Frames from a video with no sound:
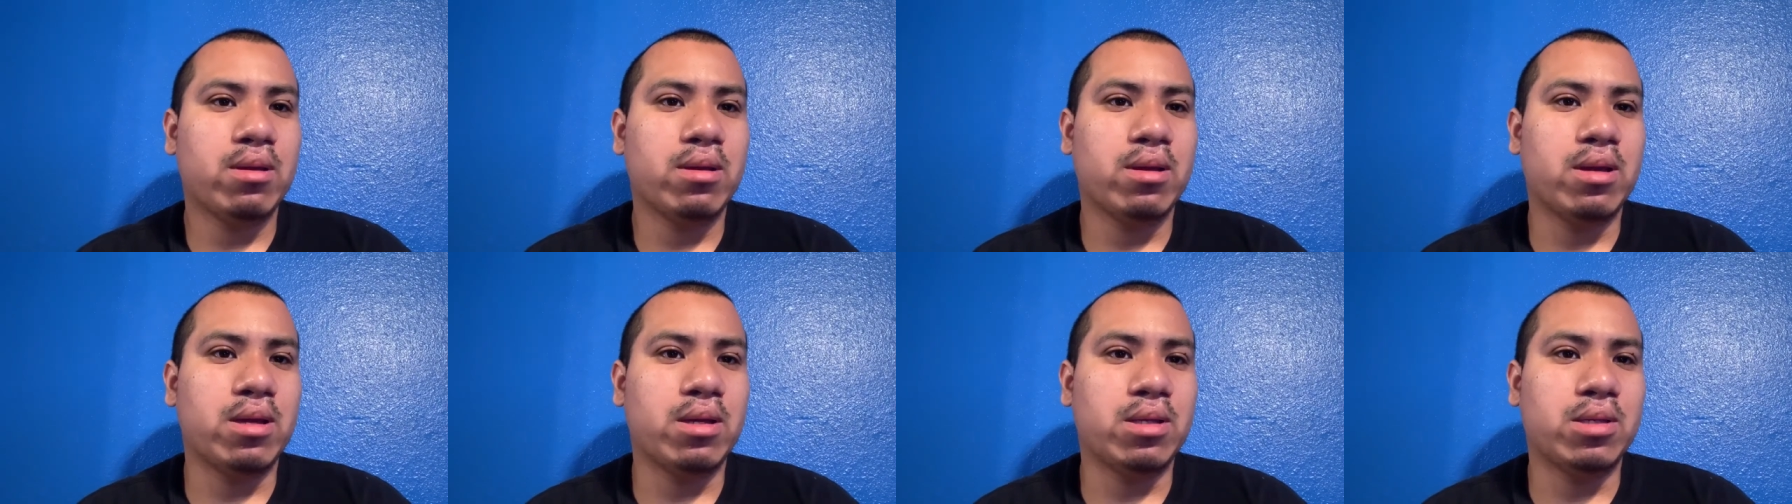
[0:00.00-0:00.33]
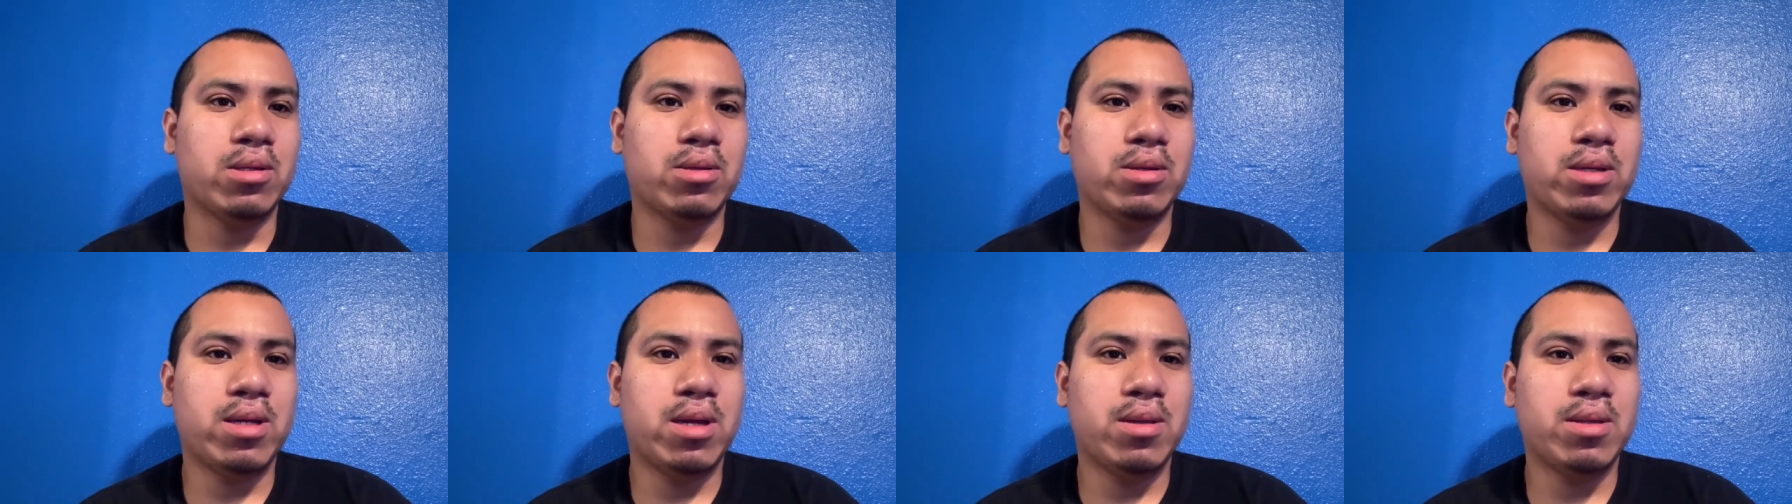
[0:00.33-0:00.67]
And
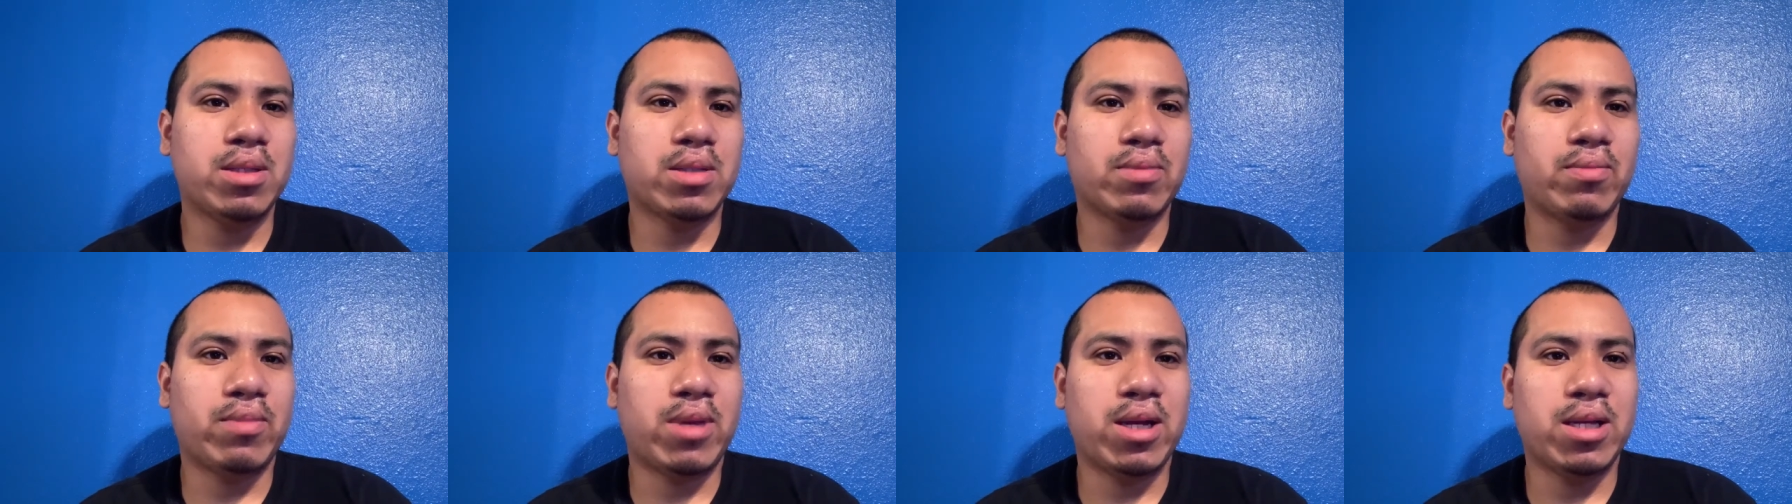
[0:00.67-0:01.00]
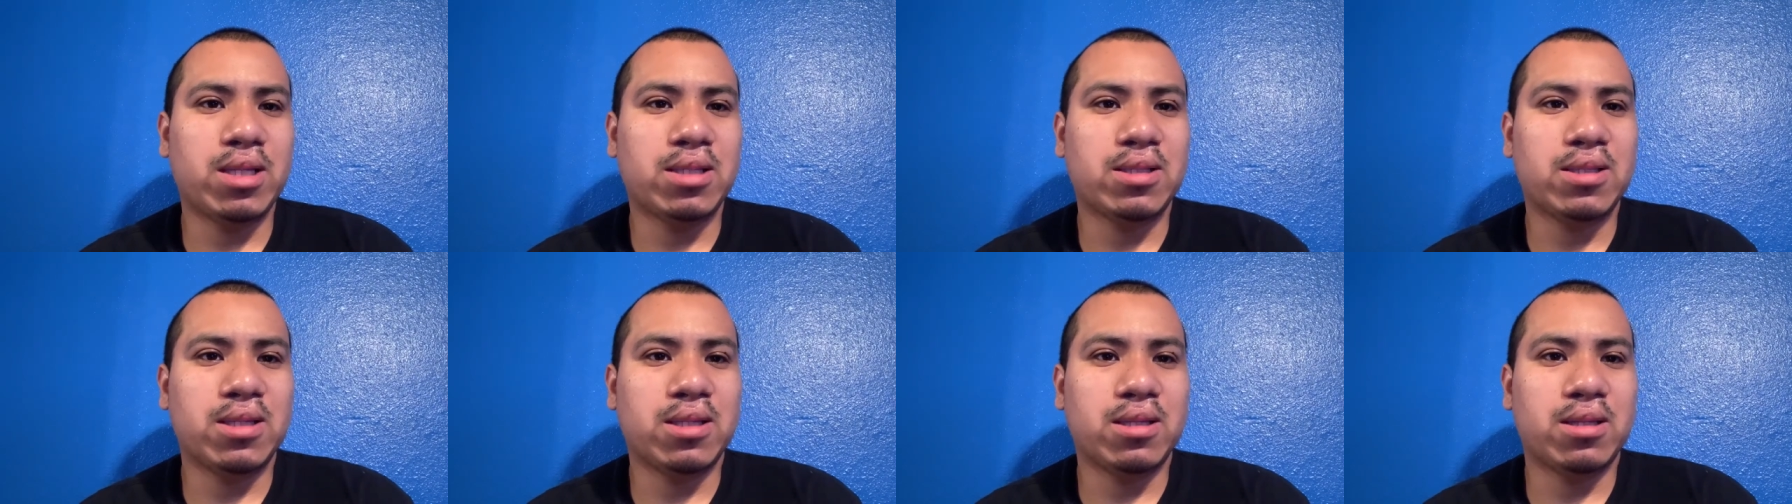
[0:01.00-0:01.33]
so you have this
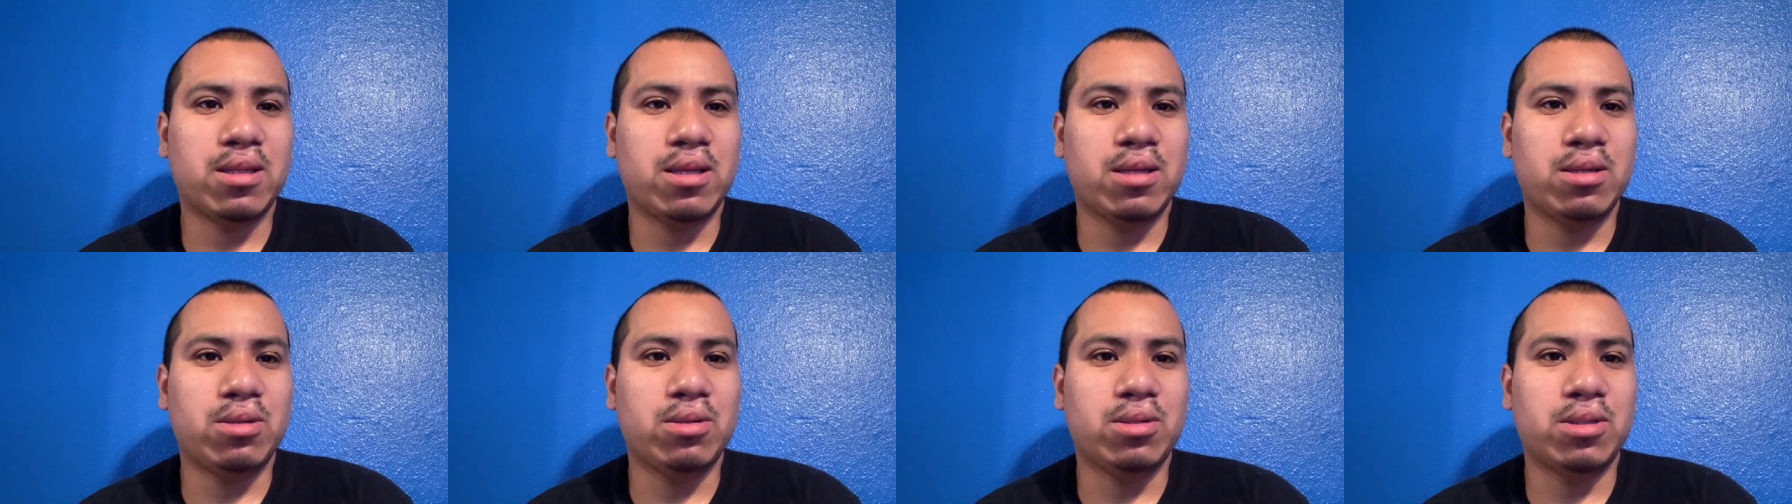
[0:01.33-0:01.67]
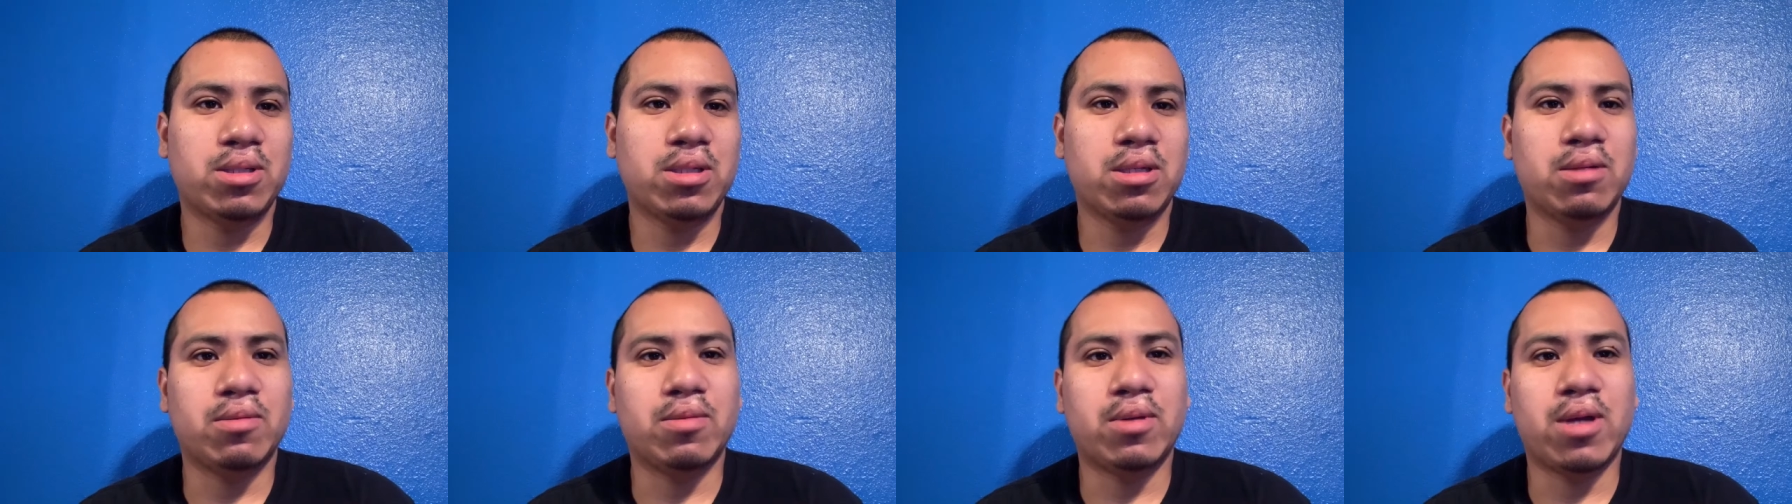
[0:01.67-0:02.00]
mindset that you
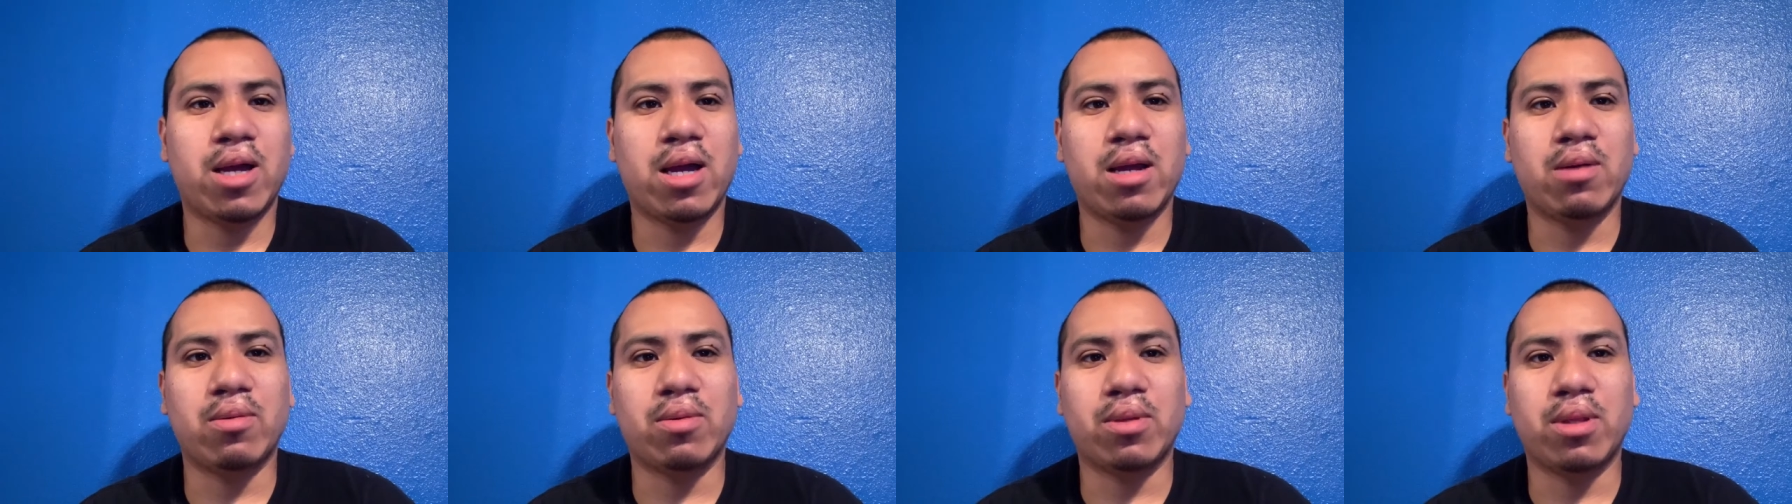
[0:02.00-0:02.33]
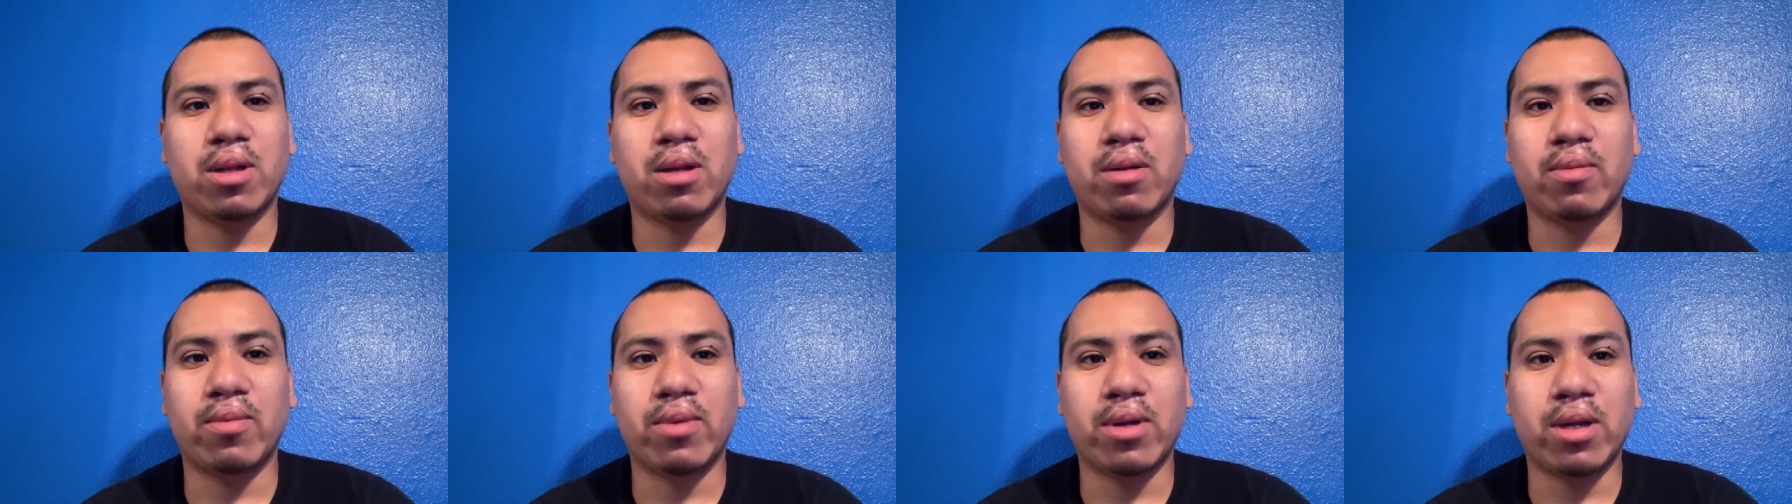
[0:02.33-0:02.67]
should have died with
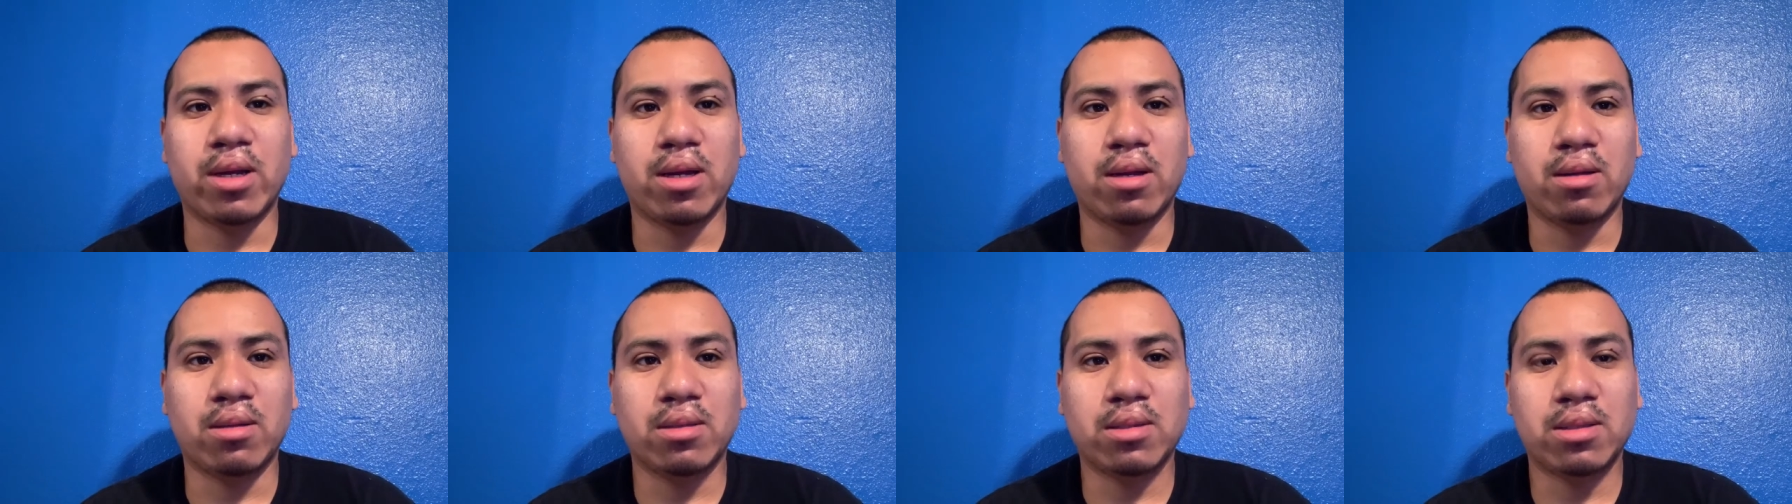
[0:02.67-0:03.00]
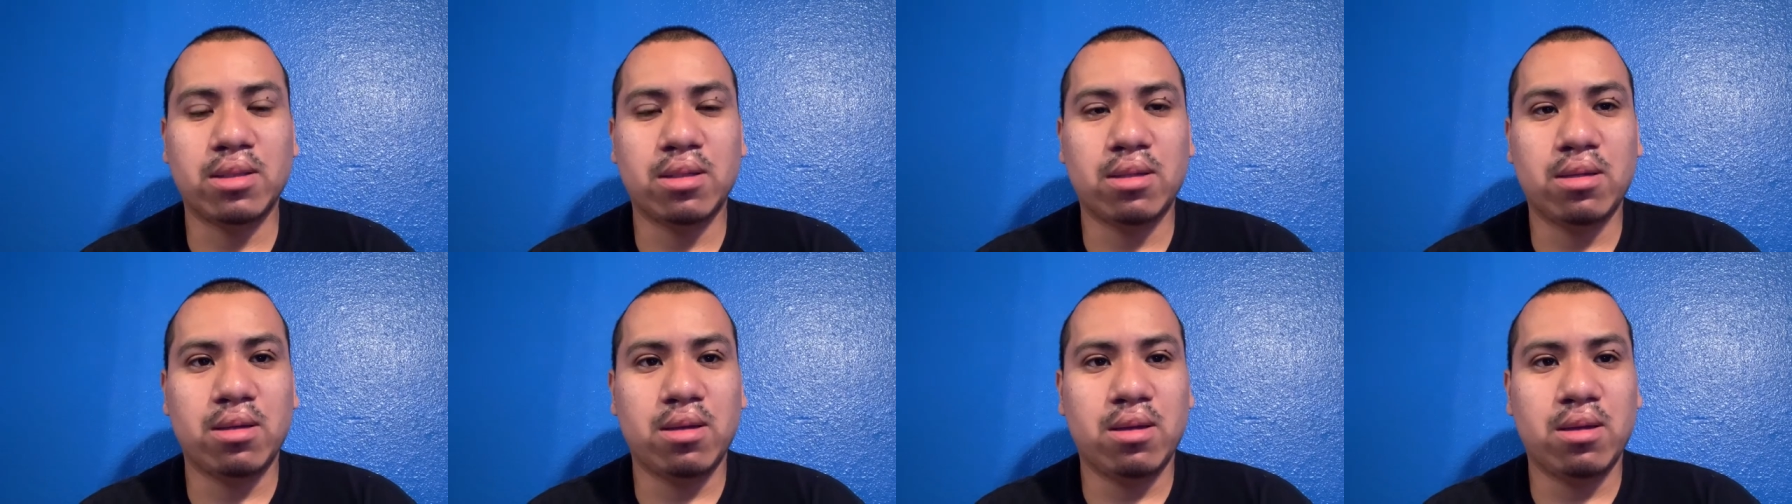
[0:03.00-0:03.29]
everybody else.